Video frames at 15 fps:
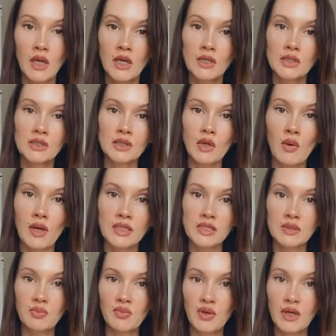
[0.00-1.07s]
So I
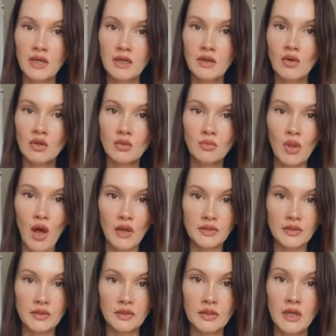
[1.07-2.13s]
sprayed it on a
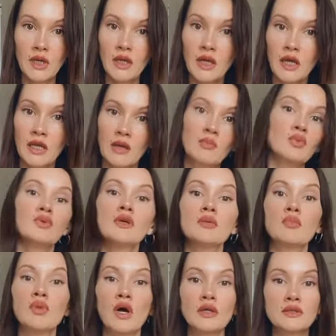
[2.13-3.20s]
blotter and I put that
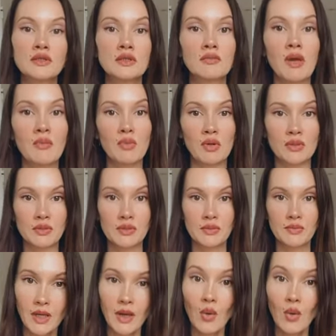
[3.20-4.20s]
blotter in my purse.